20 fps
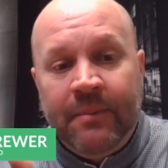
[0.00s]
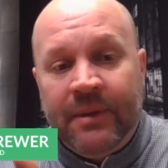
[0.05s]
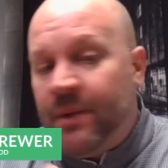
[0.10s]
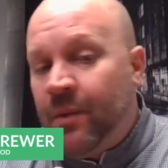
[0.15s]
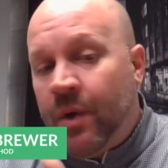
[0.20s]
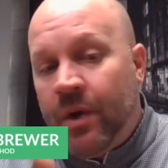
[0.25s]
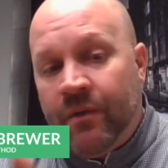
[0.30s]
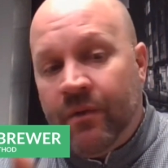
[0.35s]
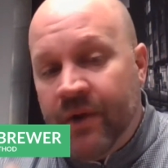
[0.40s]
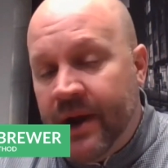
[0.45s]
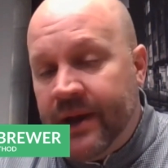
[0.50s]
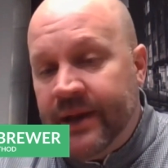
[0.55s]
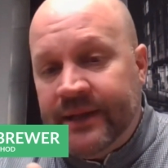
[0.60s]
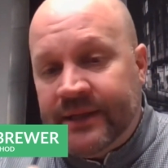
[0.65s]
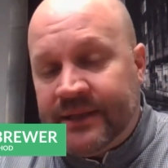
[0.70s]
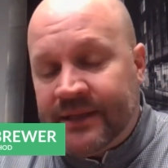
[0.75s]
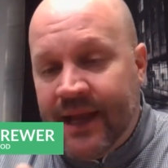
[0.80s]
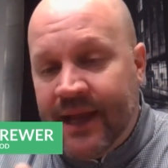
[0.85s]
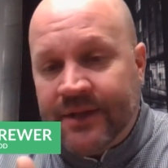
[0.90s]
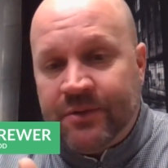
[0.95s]
but they weren't
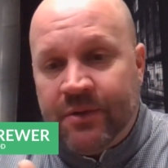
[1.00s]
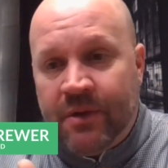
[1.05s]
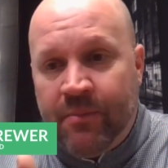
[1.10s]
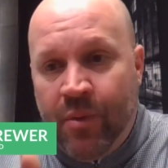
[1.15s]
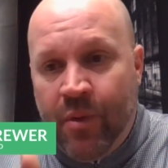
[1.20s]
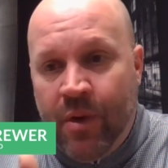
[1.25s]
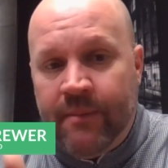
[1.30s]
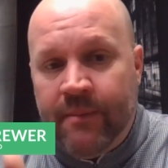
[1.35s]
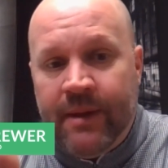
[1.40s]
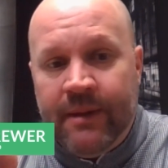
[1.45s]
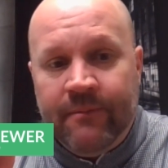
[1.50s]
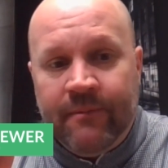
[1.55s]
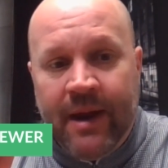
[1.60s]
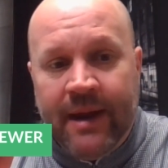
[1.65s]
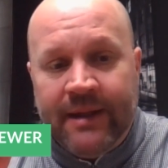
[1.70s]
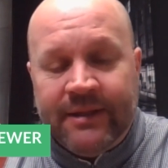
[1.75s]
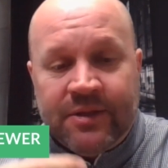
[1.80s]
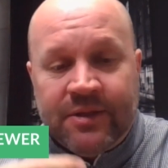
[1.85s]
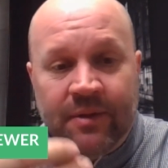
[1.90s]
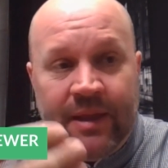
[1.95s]
ready to schedule an appointment,
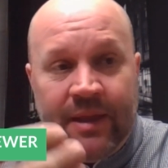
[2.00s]
right?